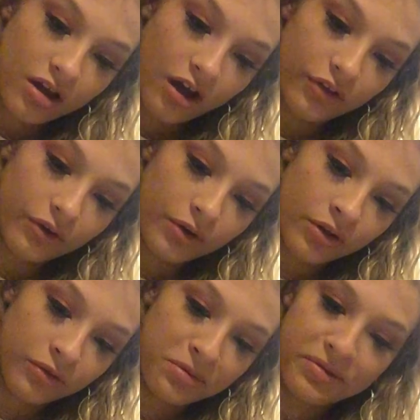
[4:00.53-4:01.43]
although
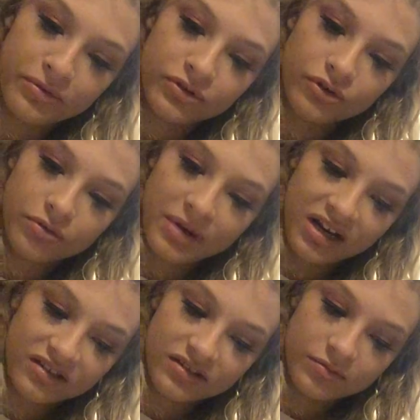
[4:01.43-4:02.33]
all the people do
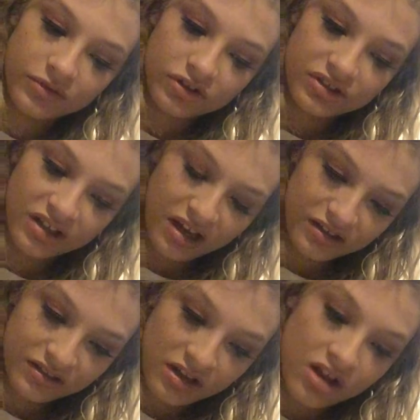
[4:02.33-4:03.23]
remain in similar
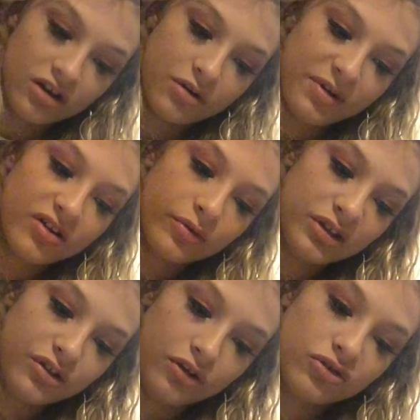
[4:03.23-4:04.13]
size, no matter
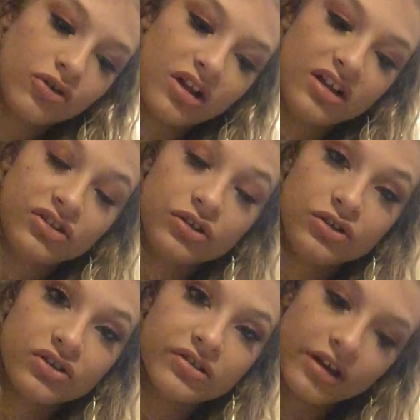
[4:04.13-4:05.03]
what social class,
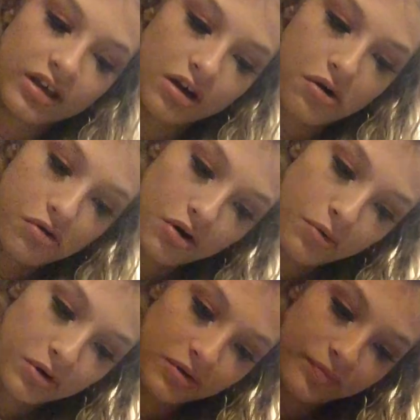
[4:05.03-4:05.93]
just like in our real
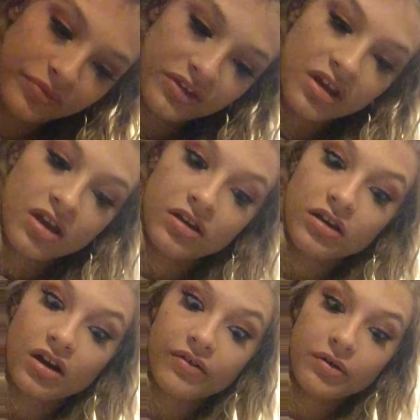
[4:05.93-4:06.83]
world.
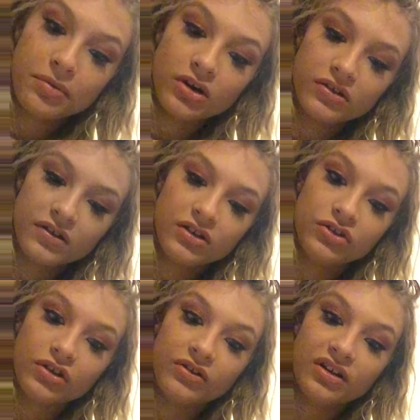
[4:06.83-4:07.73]
Not every person is
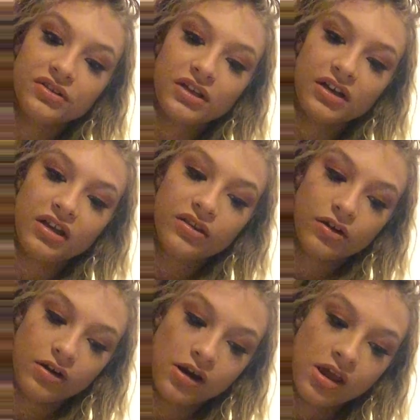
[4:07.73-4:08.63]
shown outside
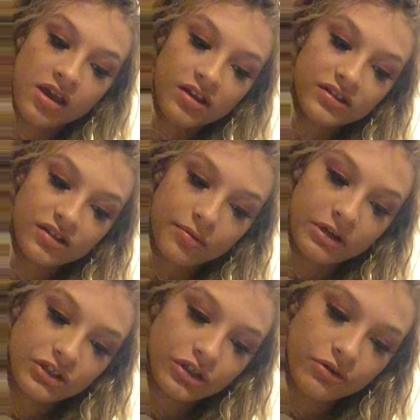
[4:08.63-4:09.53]
either. Some
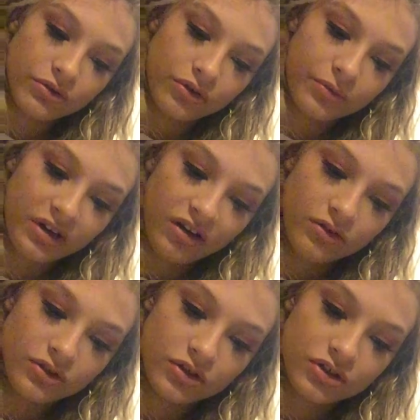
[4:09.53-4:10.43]
are shown through
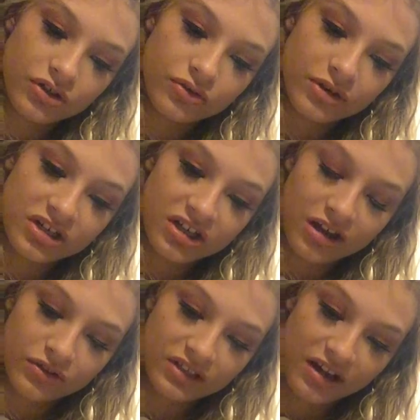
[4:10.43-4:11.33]
windows or just reaching
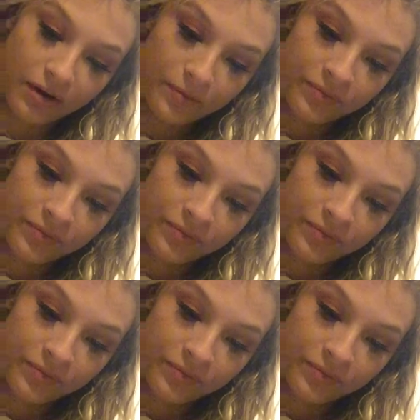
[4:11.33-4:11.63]
outside,